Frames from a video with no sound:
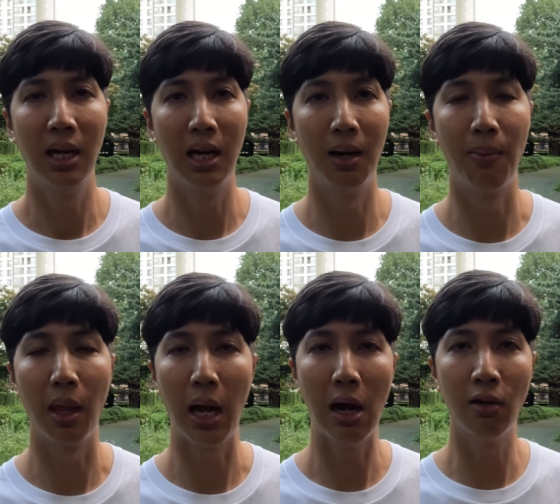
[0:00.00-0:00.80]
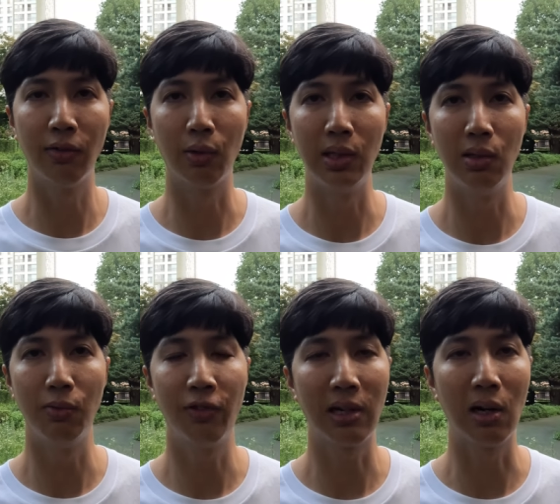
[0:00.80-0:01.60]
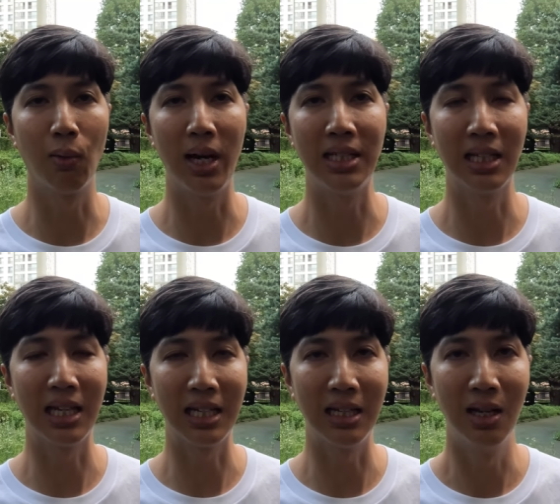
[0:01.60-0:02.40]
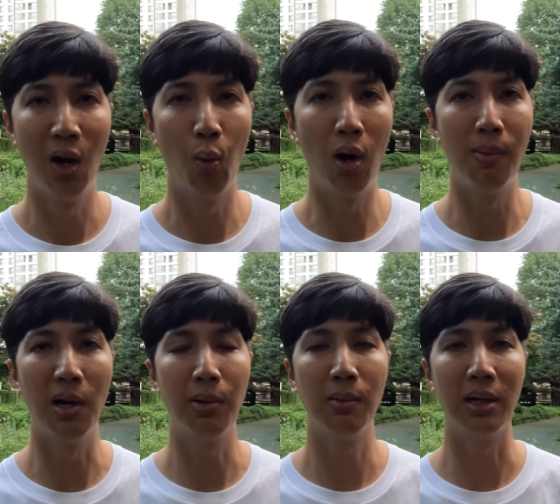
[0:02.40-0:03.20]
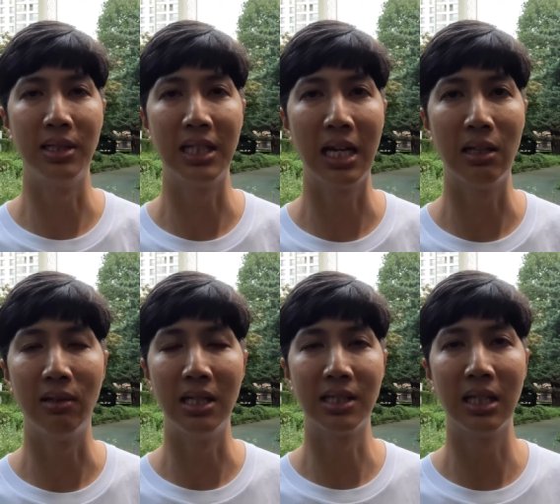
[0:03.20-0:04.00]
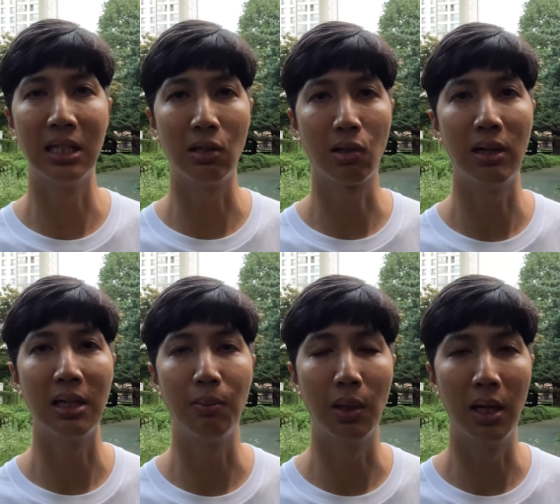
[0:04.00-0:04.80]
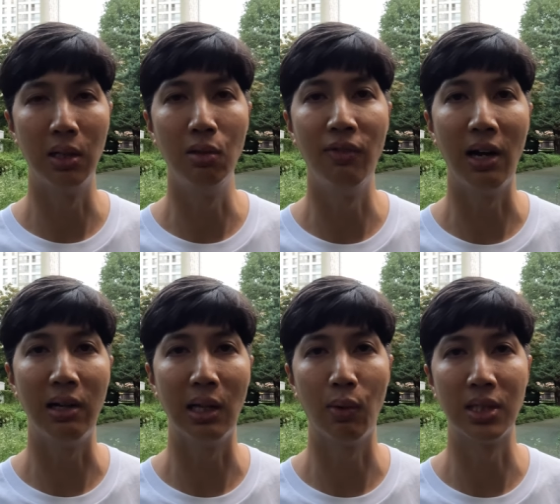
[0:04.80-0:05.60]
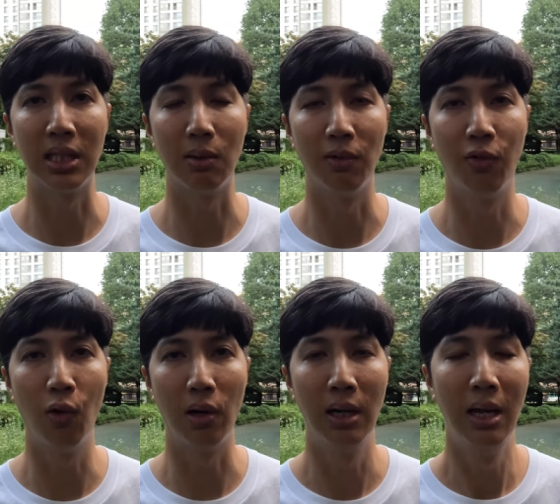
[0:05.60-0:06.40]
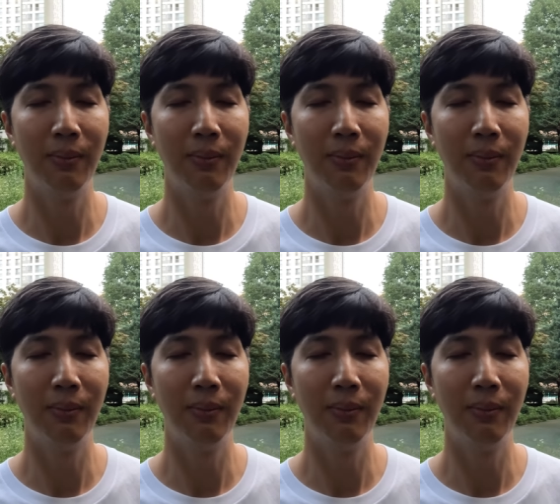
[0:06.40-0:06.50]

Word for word: Um, however, when you figure out a way to like get Walmart and Paramount together, then suddenly you're creating a new value that wasn't there before.